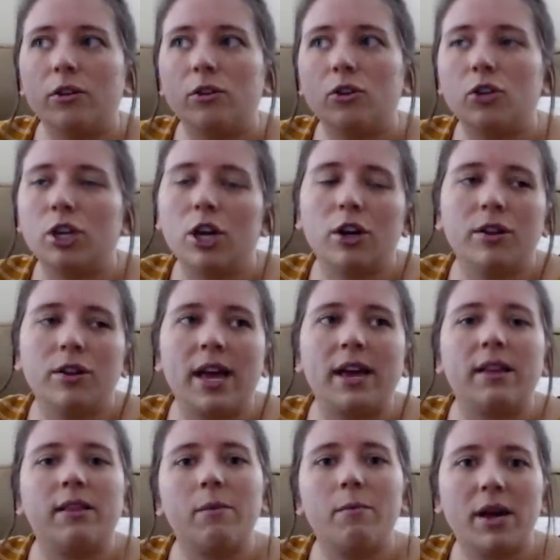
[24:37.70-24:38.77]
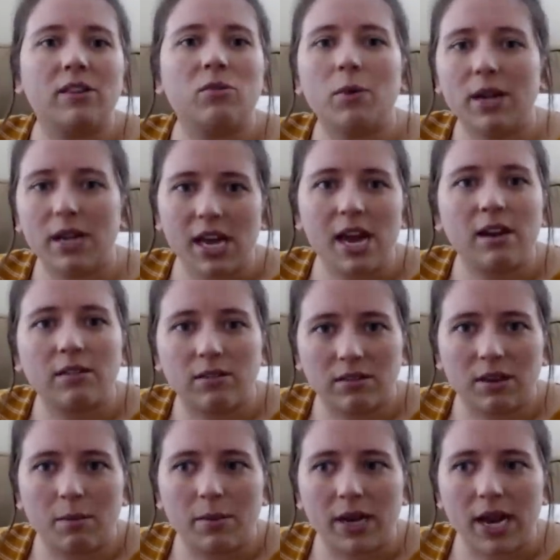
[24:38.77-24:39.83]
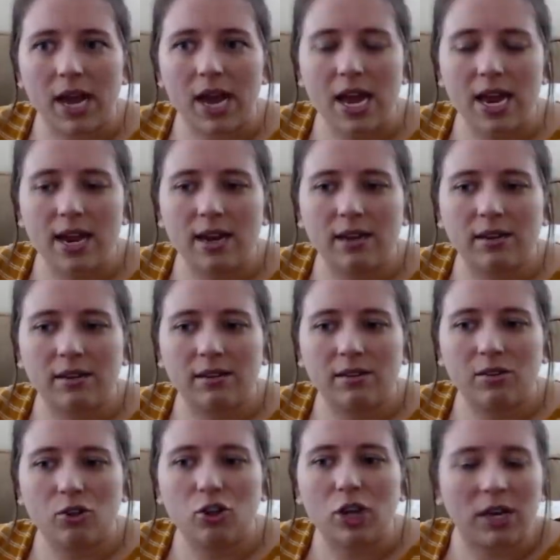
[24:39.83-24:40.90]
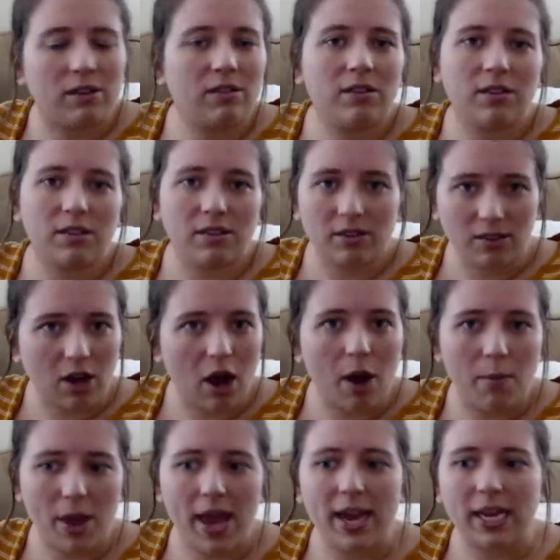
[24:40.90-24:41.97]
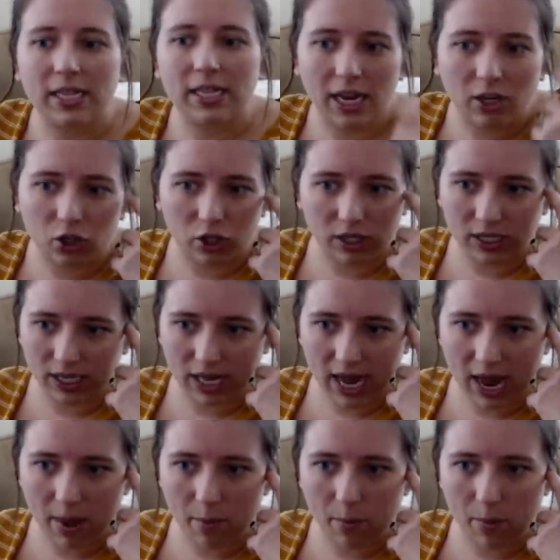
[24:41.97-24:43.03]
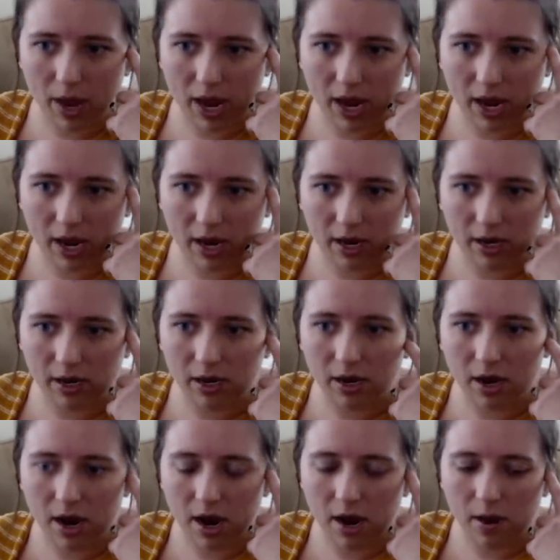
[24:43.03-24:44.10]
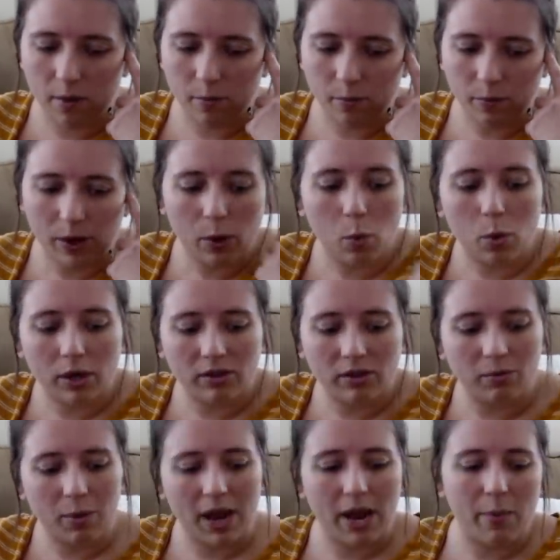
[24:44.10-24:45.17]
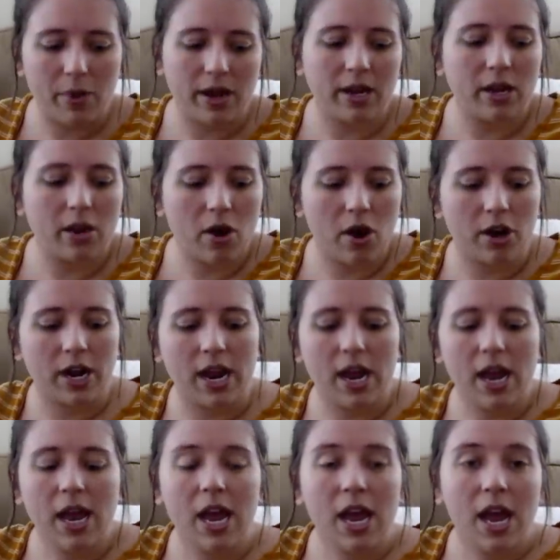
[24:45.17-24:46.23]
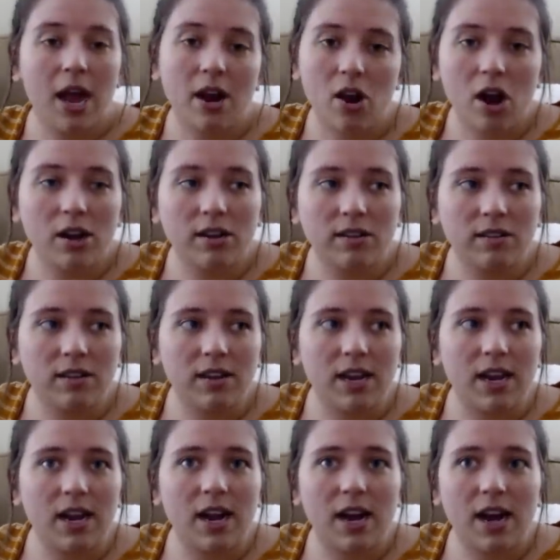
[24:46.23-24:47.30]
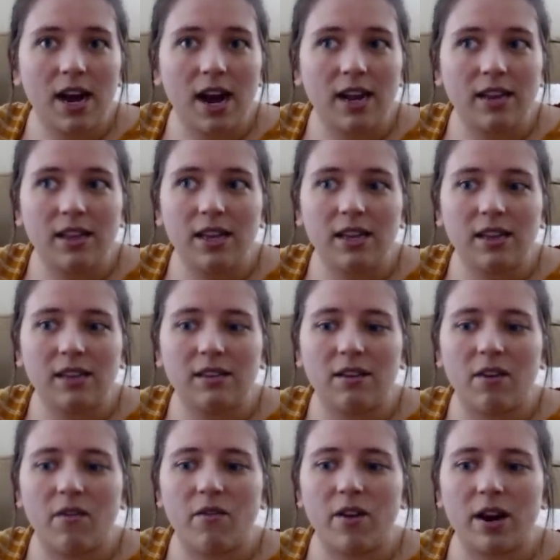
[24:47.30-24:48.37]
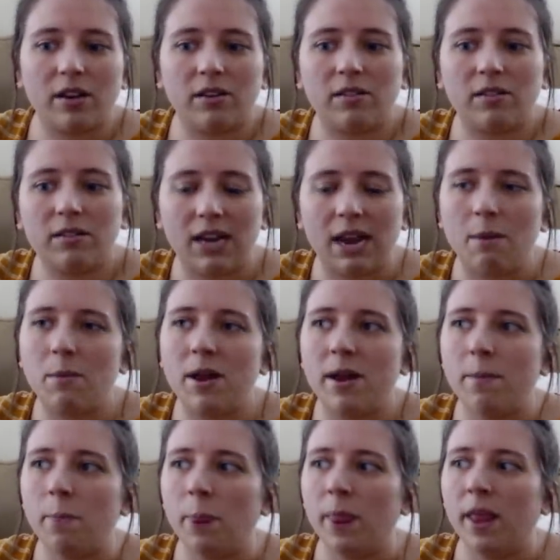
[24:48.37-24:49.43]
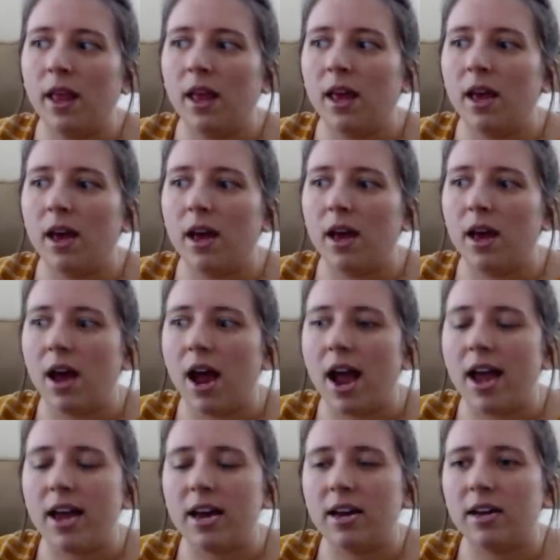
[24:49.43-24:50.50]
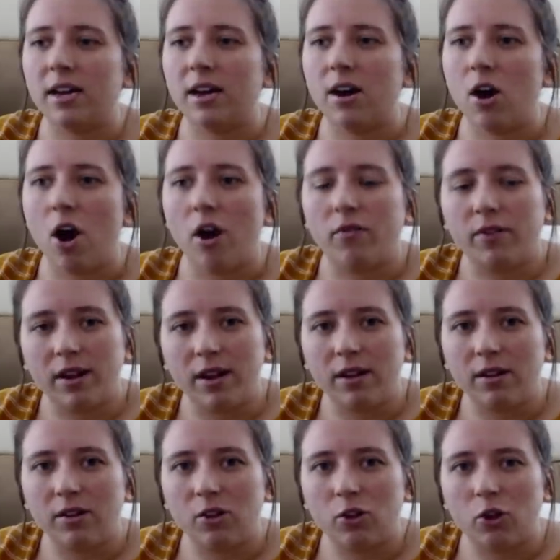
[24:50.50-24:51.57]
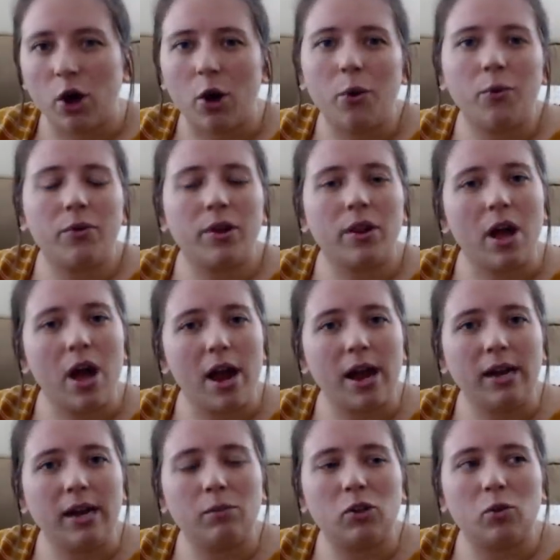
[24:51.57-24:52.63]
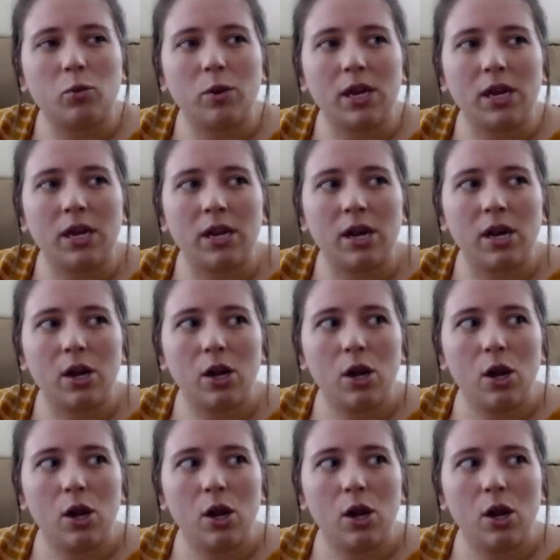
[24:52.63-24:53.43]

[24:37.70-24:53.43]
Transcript: she heard, like, the best way to cancel somebody is just to stop paying attention to them, and, um, like, what's my opinion on it? And honestly, I think that's a fair statement. I uh, often toe the line between